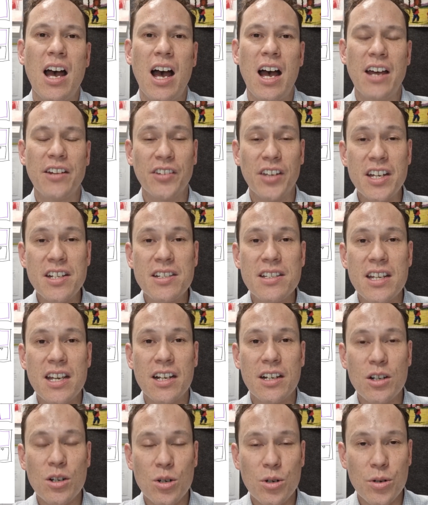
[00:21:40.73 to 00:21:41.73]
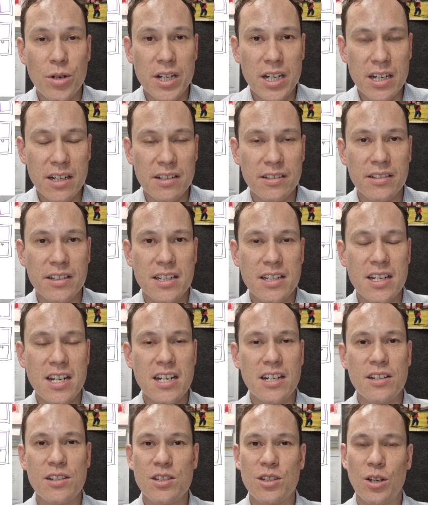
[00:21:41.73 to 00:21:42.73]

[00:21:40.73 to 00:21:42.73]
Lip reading: unless they're critically needed.